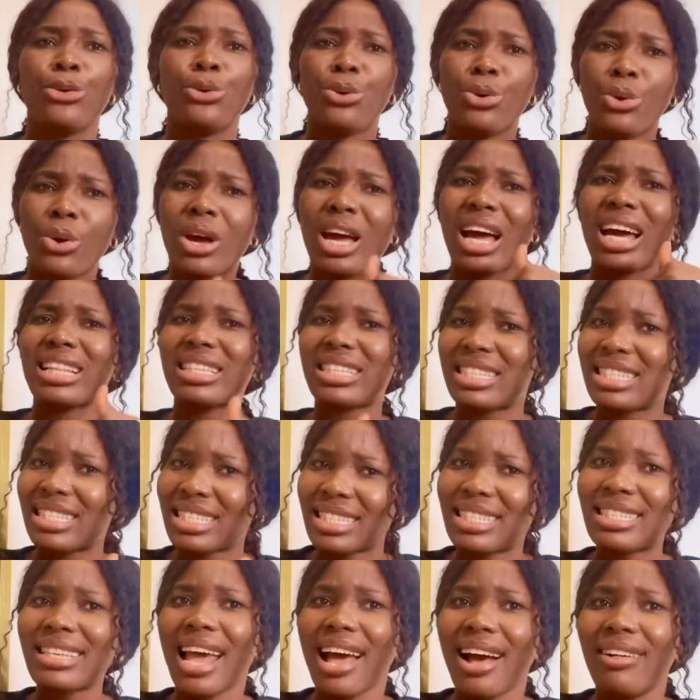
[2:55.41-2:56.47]
you can
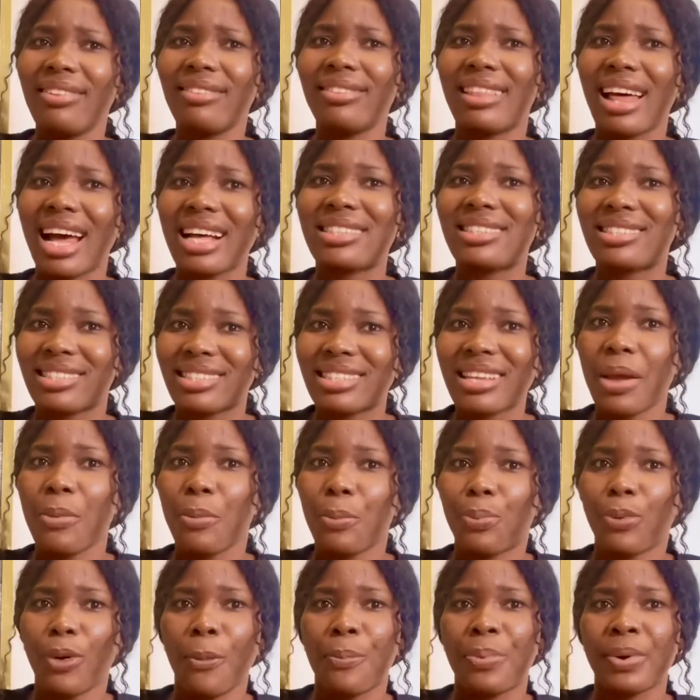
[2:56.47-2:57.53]
sell that
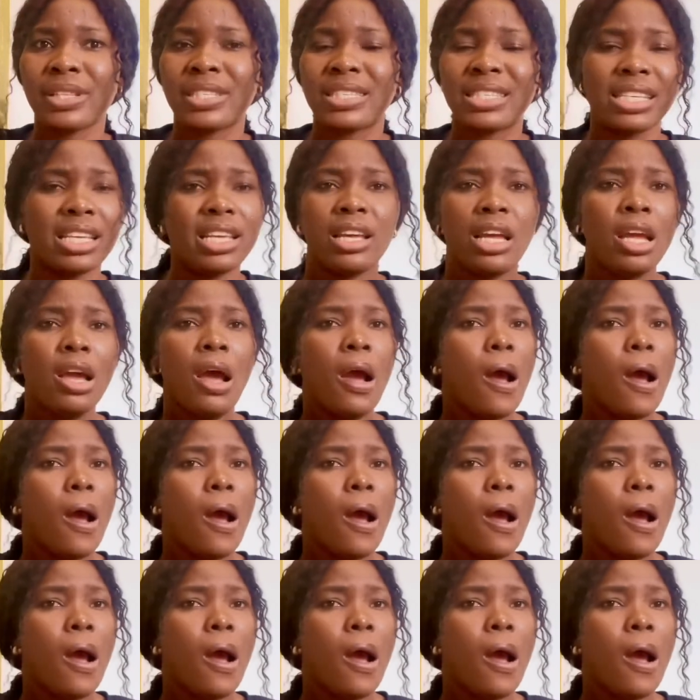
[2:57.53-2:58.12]
same property